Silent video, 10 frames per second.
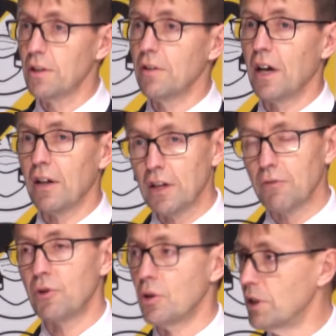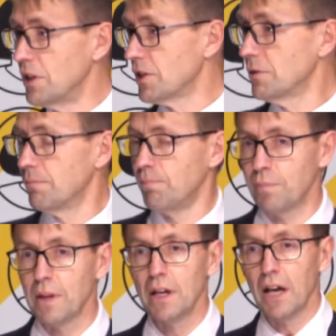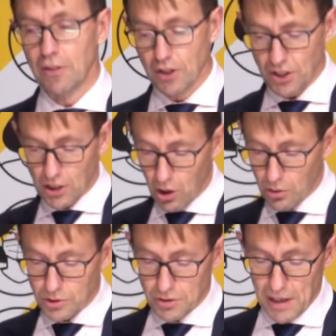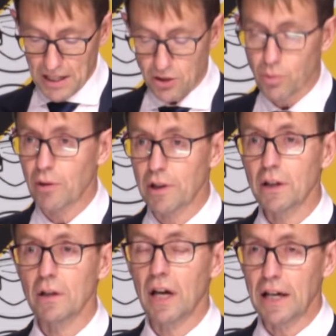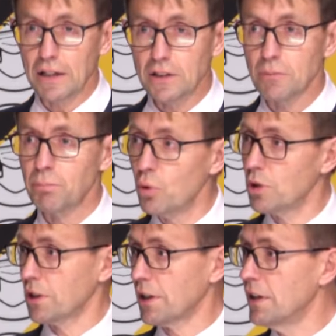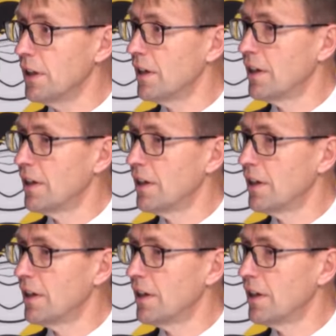They are there for a reason, and this includes mask wearing and, importantly,